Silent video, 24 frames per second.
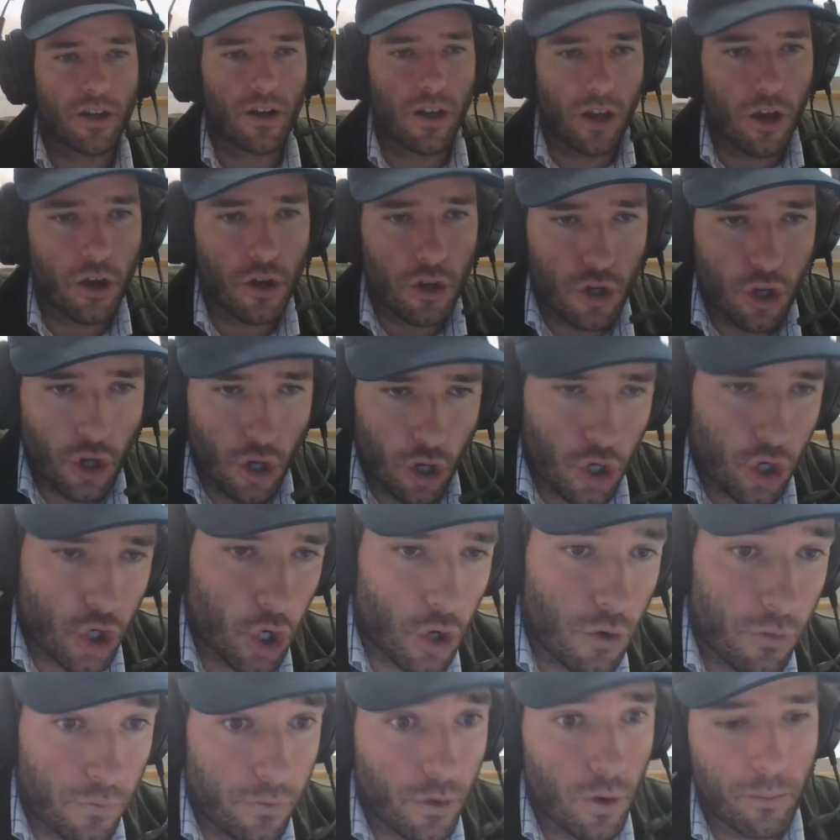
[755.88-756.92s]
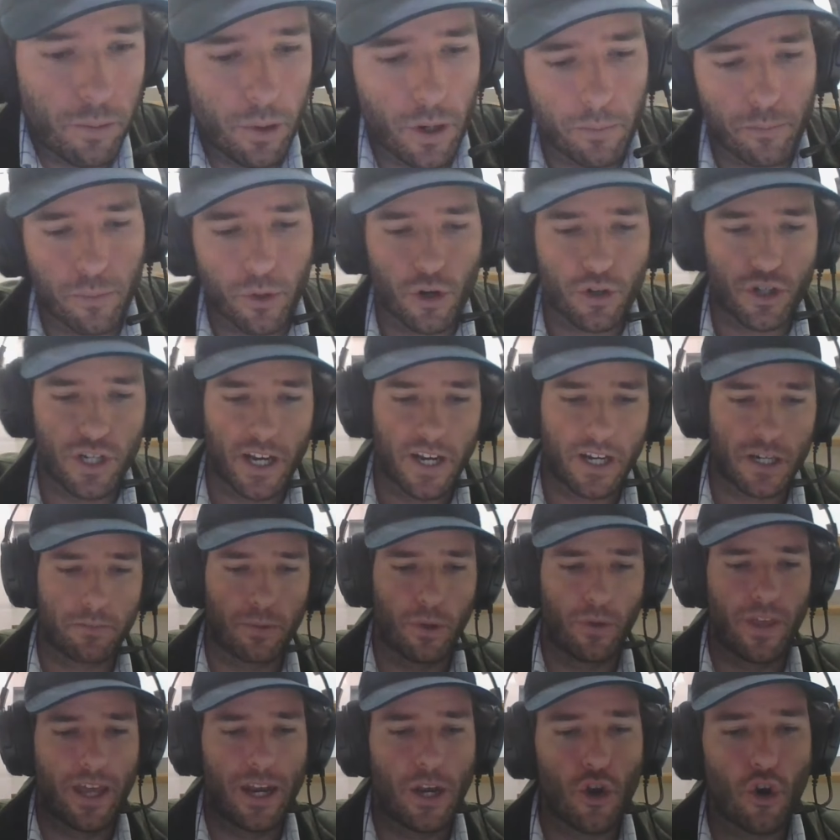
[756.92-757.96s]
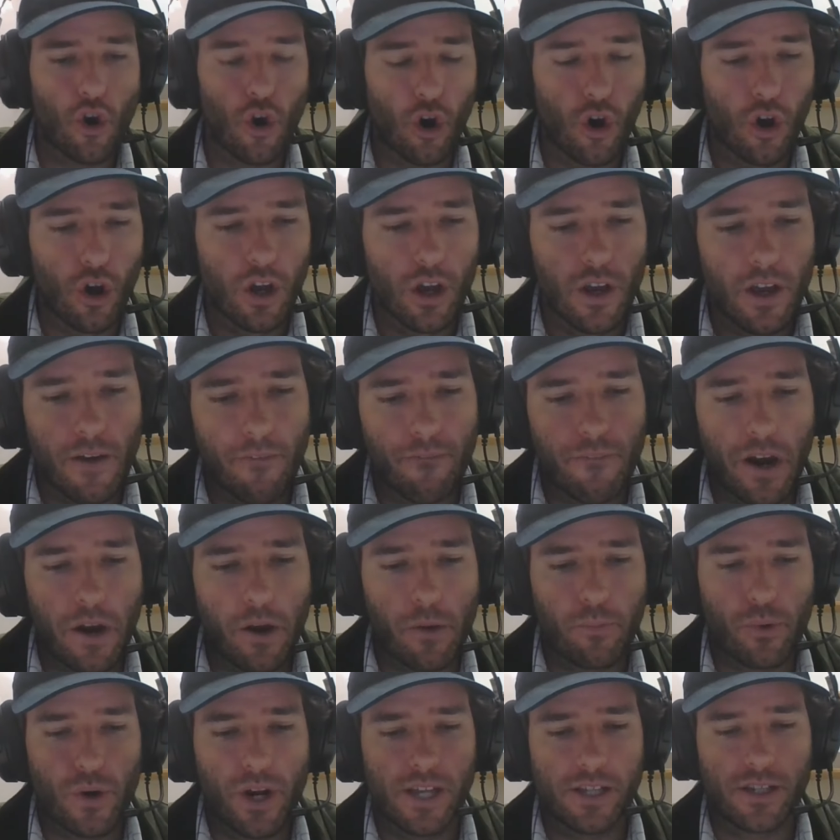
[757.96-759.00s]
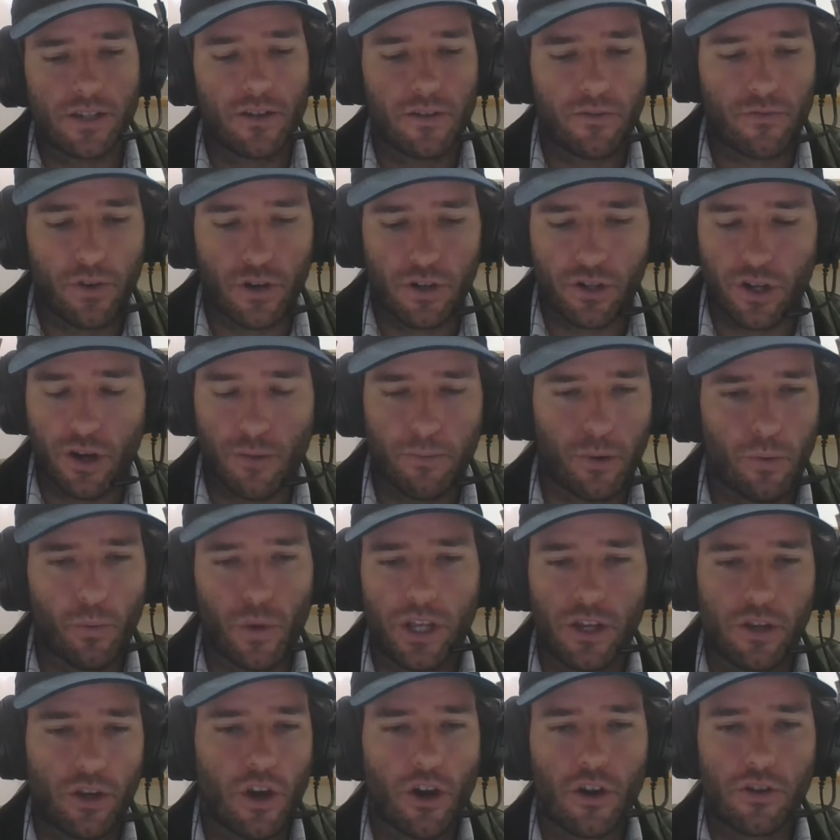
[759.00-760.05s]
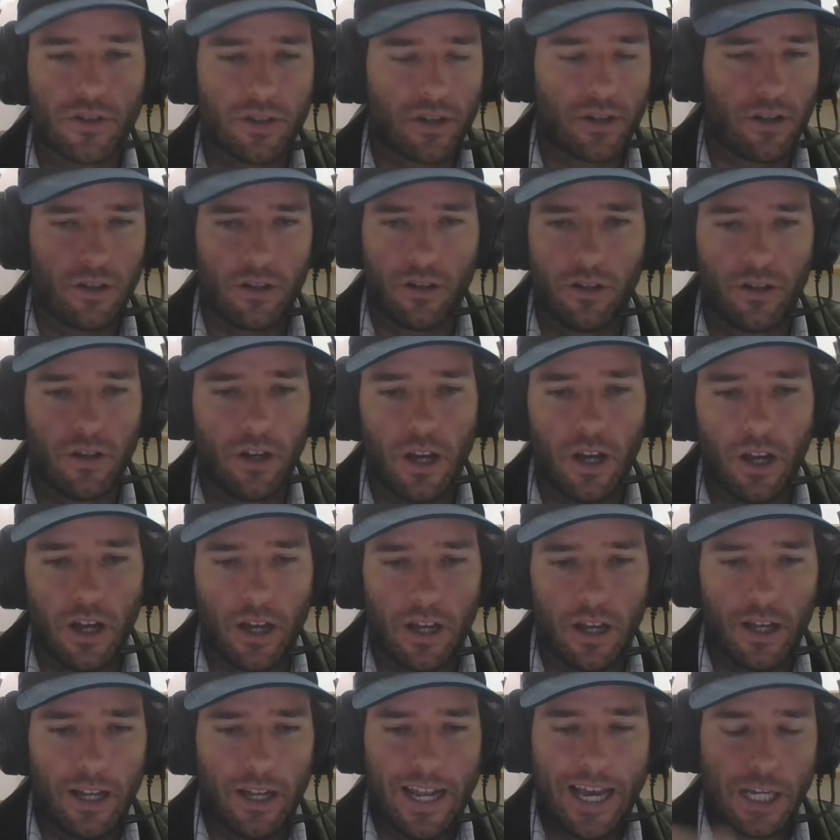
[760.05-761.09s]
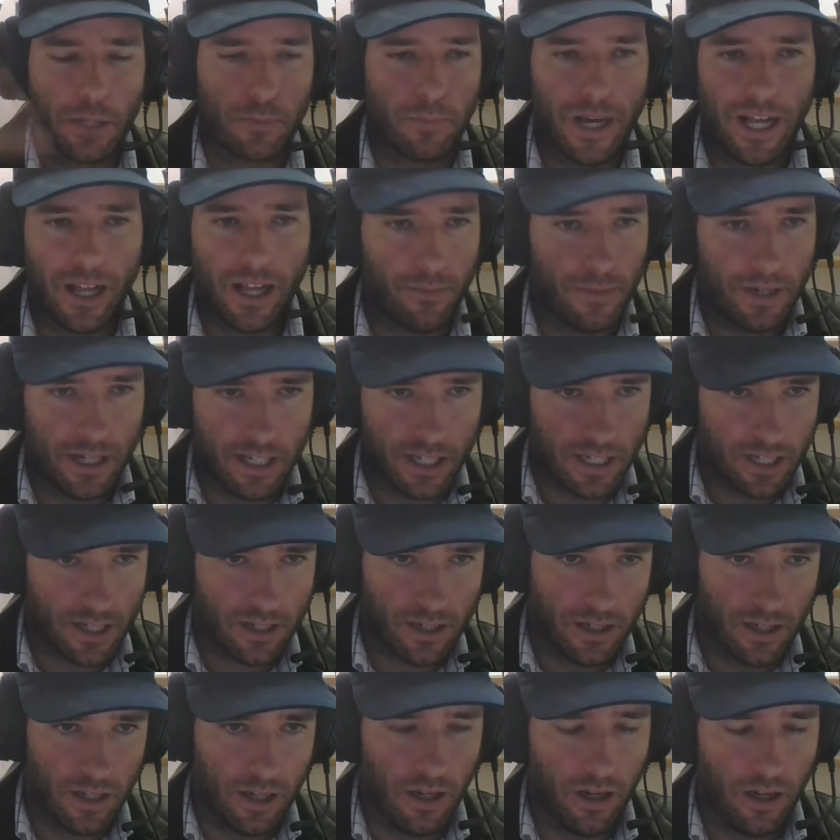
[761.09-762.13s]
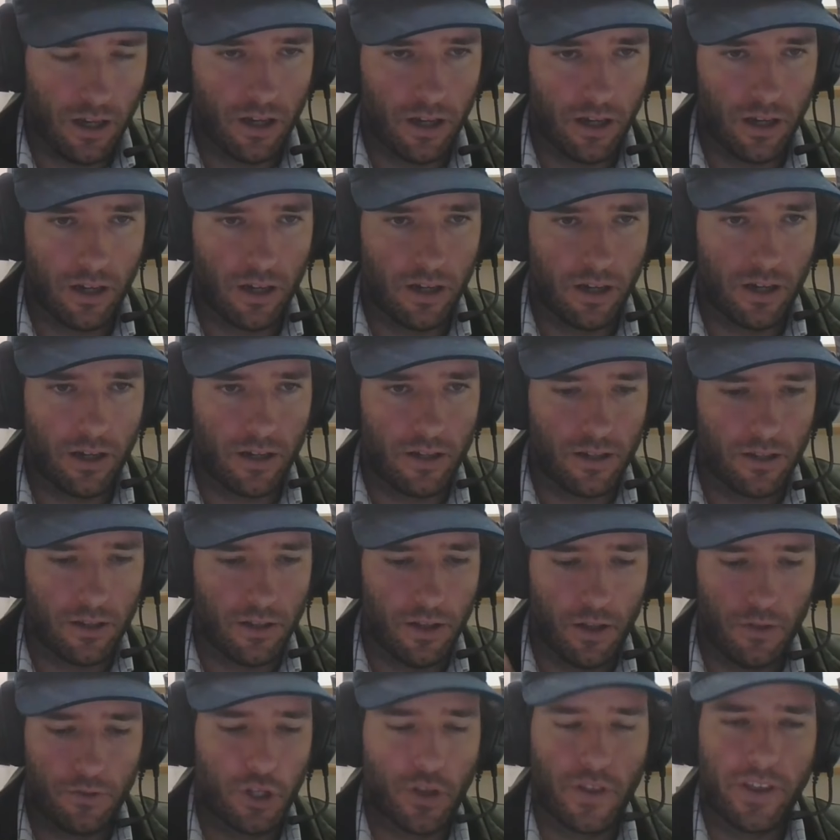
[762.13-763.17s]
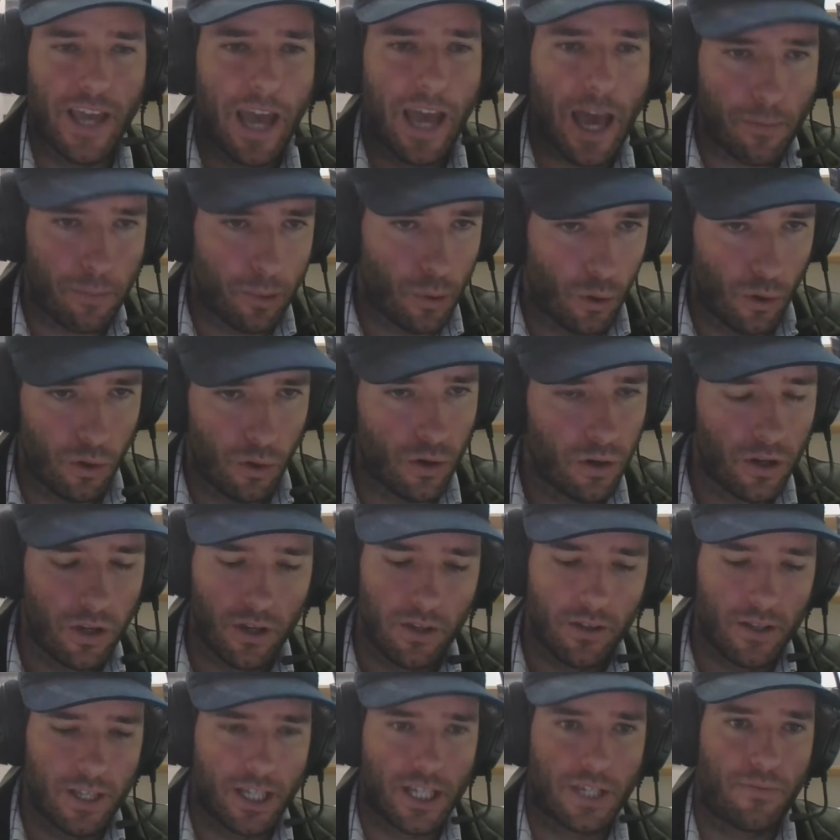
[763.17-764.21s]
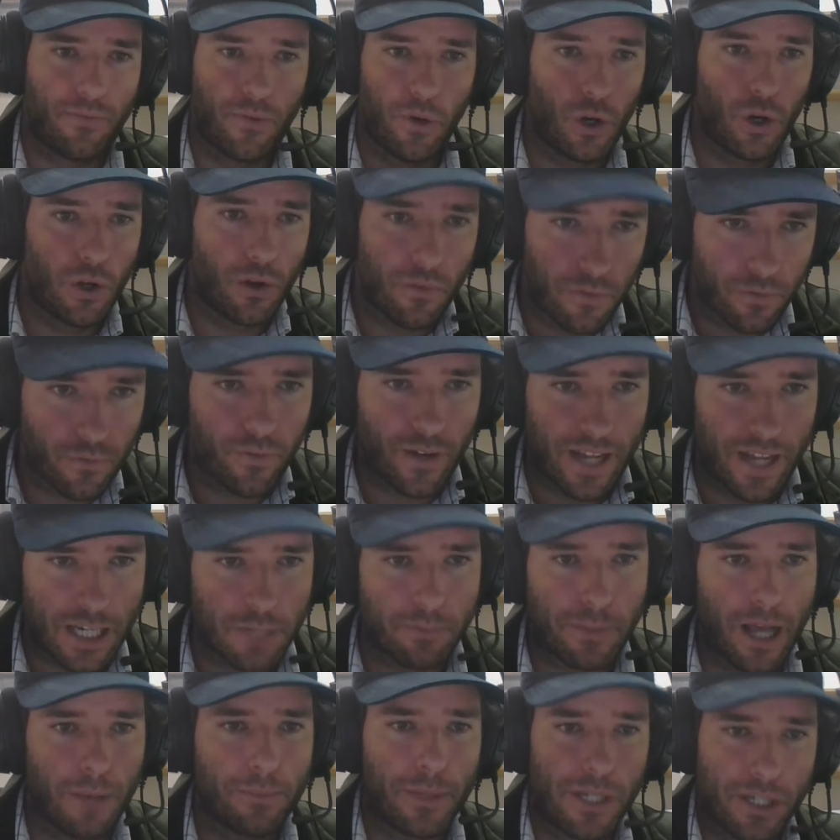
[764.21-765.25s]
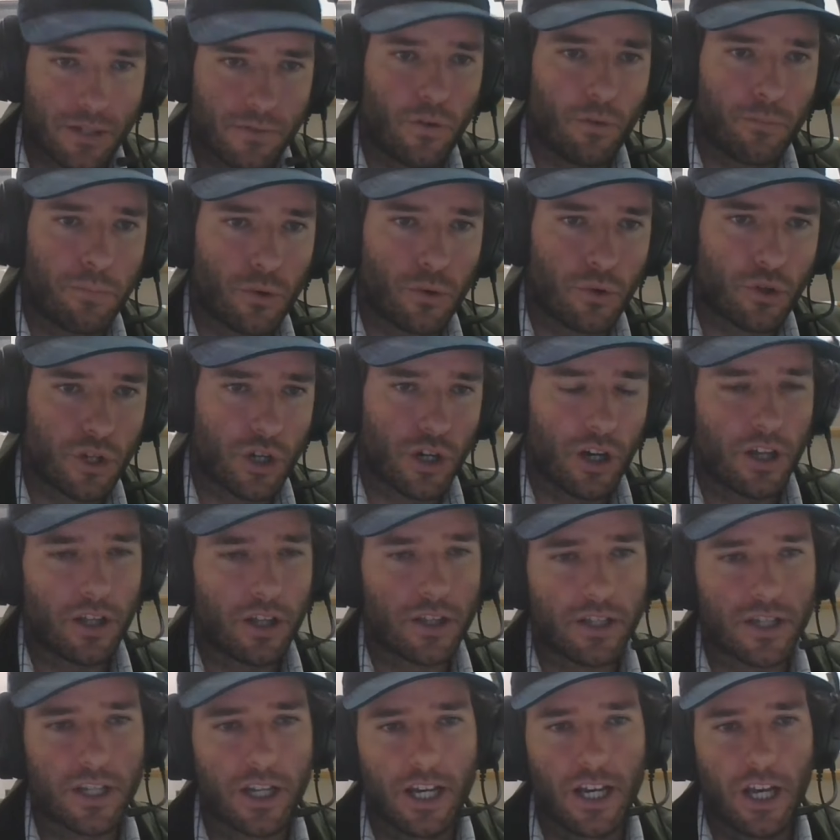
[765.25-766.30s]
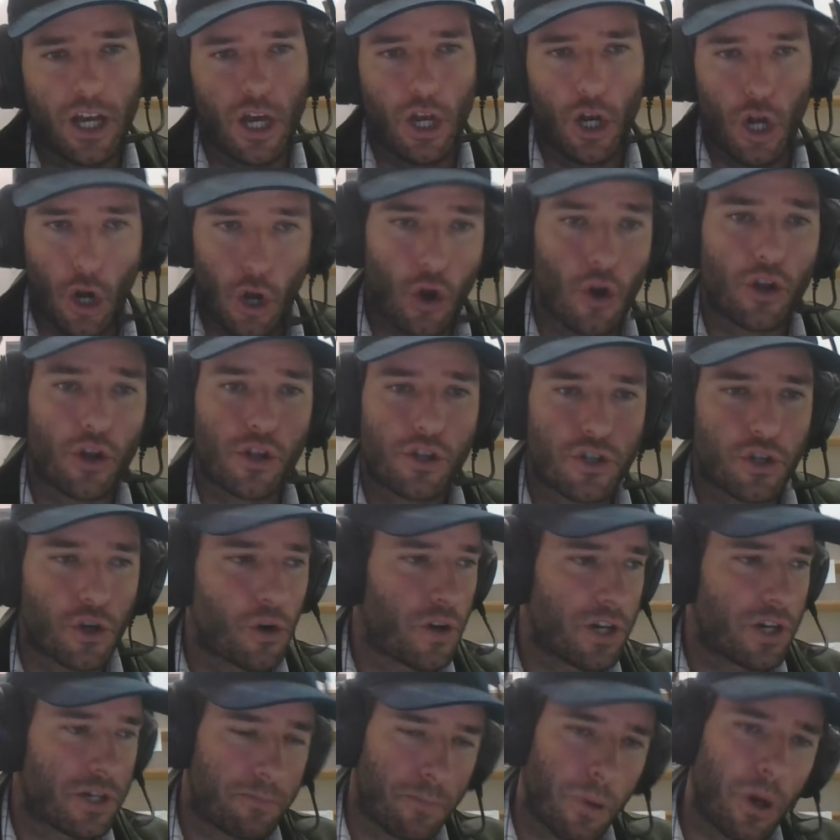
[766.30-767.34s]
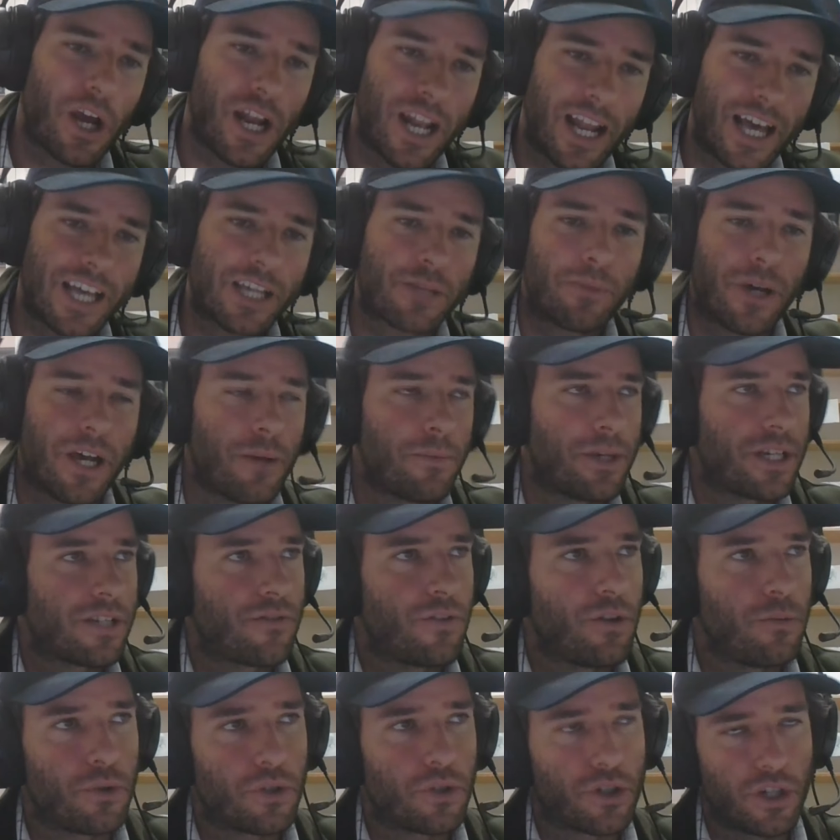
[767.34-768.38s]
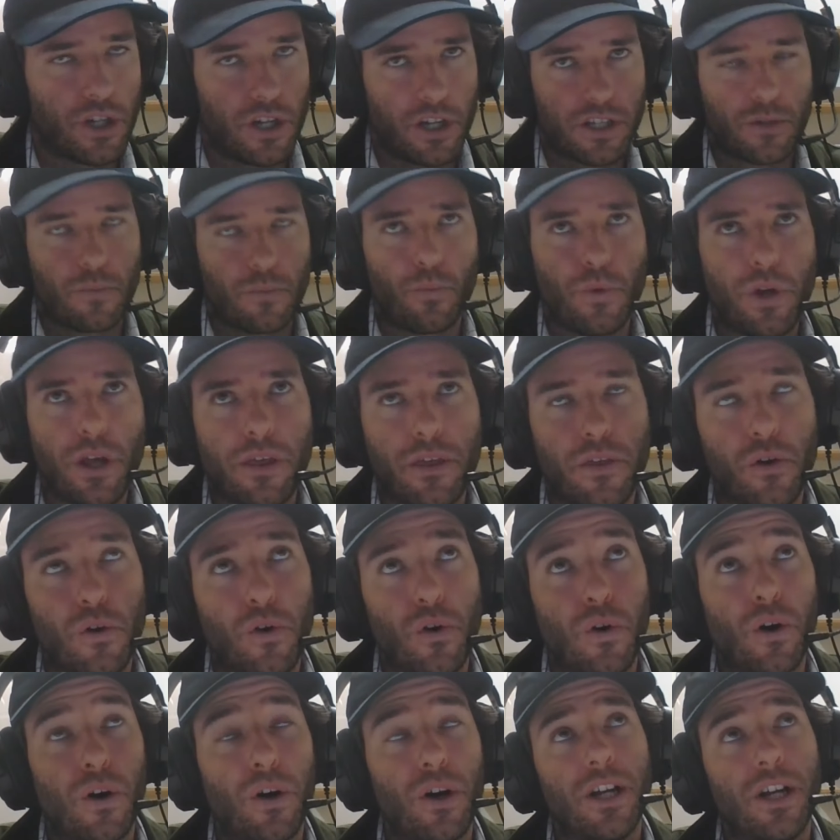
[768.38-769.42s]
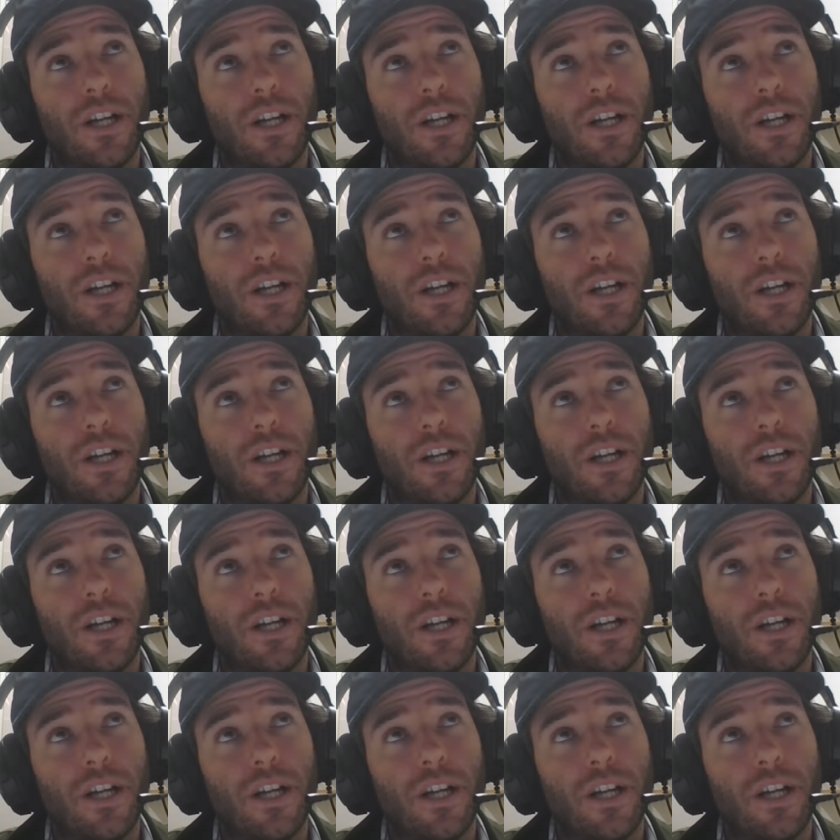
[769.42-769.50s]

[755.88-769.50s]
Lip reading: are good footballing projects, but they're not very present. For example, when you go to Las Palmas, to the airport, it's full of Las Palmas football shirts, and a lot of tourists buy Las Palmas football shirts. And we thought